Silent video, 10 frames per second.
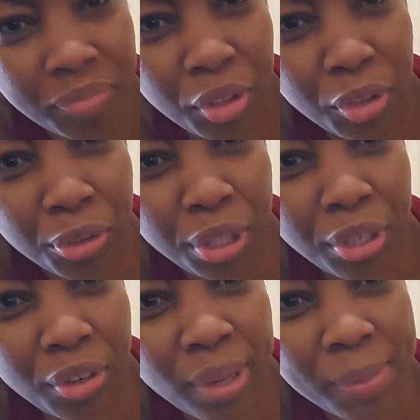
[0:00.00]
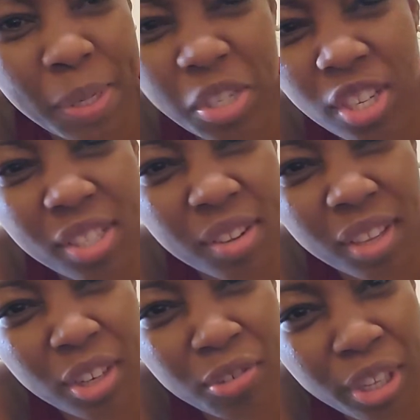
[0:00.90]
the green grapes are just
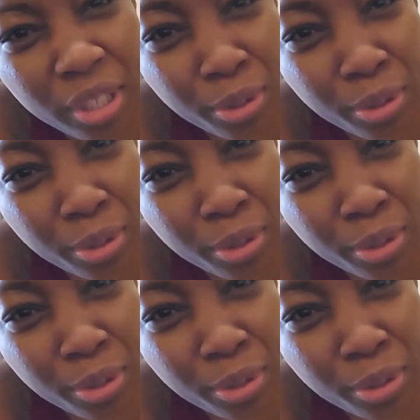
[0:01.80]
looking real